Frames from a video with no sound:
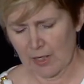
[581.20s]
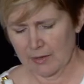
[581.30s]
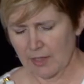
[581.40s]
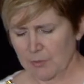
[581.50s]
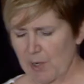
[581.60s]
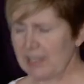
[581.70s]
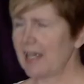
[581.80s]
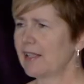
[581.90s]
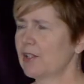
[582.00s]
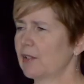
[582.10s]
Does my
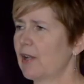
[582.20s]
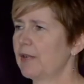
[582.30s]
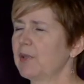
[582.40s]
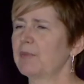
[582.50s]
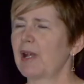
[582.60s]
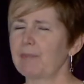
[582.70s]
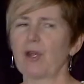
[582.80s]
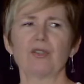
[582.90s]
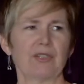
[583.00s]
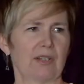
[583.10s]
yes align with my
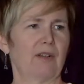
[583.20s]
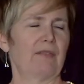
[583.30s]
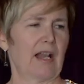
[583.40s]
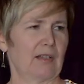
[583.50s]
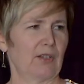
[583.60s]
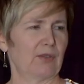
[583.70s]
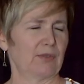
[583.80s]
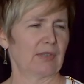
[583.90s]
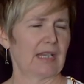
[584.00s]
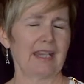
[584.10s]
personal
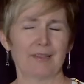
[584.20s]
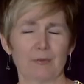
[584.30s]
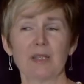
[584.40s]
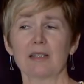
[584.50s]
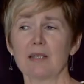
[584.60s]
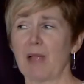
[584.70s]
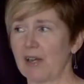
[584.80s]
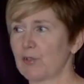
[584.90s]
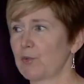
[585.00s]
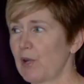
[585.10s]
values? It really
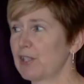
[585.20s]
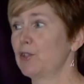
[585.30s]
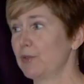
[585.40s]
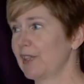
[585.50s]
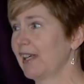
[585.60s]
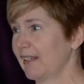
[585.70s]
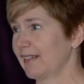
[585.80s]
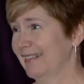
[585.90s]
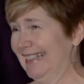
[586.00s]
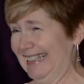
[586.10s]
matters what you think.
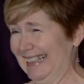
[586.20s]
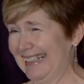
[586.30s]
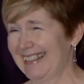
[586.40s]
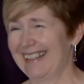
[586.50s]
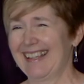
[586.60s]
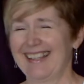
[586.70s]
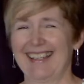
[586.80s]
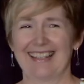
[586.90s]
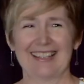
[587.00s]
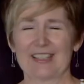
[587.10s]

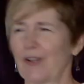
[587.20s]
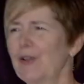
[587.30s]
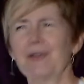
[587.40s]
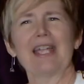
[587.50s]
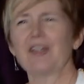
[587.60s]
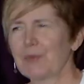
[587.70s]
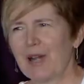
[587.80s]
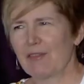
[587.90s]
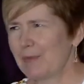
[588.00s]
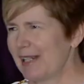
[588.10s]
So who cares what
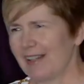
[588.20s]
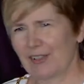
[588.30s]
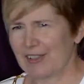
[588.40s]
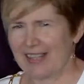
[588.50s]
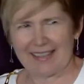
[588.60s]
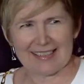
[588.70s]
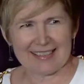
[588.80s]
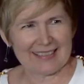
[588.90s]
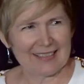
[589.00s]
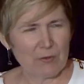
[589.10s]
everybody else
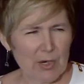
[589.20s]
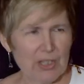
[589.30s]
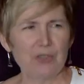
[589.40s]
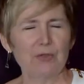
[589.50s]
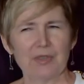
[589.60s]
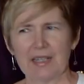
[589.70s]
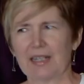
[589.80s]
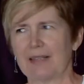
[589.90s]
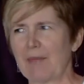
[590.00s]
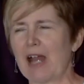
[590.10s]
thinks? What you
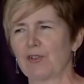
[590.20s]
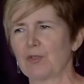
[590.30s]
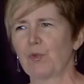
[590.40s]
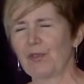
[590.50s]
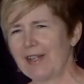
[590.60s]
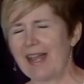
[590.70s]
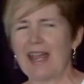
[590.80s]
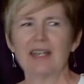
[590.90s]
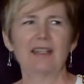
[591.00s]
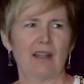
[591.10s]
think matters more than
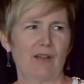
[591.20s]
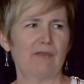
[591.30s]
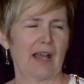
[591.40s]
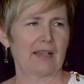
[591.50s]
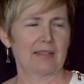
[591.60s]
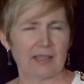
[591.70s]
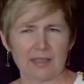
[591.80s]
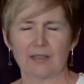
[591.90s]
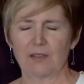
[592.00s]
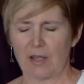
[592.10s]
any of that. Does
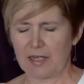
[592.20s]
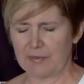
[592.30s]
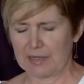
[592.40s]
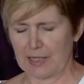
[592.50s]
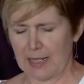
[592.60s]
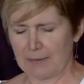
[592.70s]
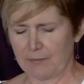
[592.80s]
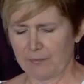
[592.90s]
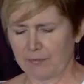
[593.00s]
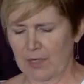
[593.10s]
it align with that?
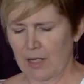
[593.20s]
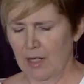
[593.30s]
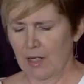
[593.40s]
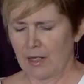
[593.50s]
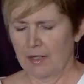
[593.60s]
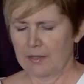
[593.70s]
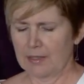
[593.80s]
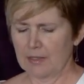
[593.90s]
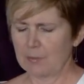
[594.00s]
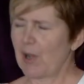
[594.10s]

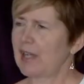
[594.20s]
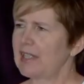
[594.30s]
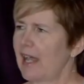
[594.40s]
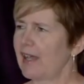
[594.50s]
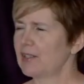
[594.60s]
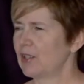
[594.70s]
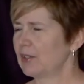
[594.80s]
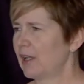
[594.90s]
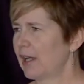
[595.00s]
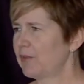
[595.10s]
Does my yes
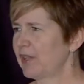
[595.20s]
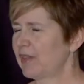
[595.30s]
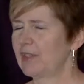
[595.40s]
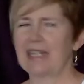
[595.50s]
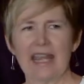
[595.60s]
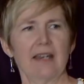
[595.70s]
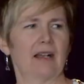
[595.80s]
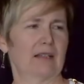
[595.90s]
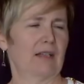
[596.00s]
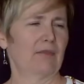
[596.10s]
align with the
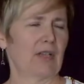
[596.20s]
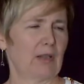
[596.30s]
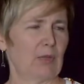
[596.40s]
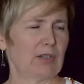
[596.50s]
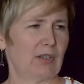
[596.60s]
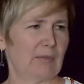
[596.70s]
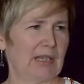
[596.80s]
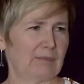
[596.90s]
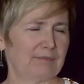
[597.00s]
data available to me?